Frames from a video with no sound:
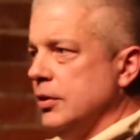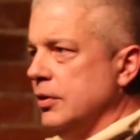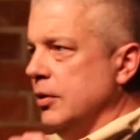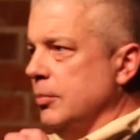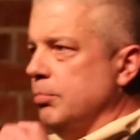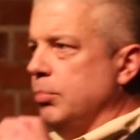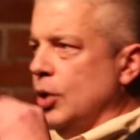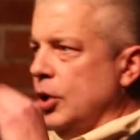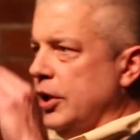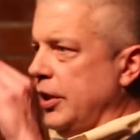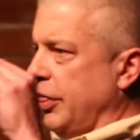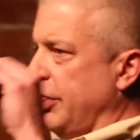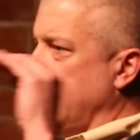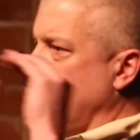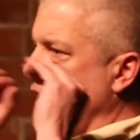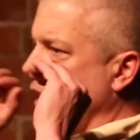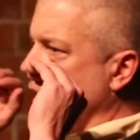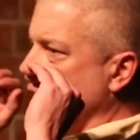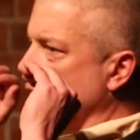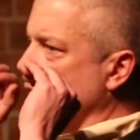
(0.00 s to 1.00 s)
the bullet
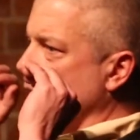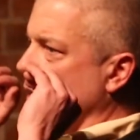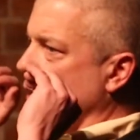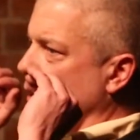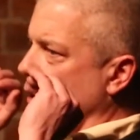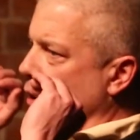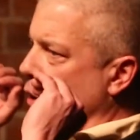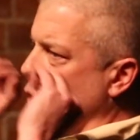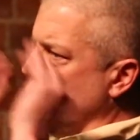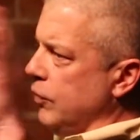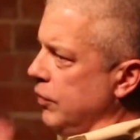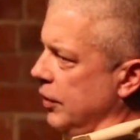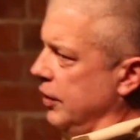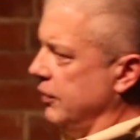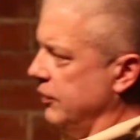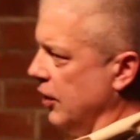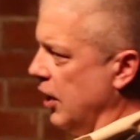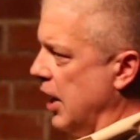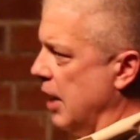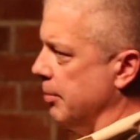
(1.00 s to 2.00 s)
thing over the
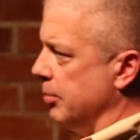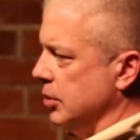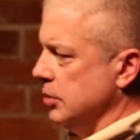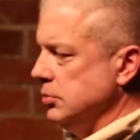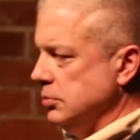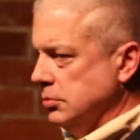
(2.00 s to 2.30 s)
top.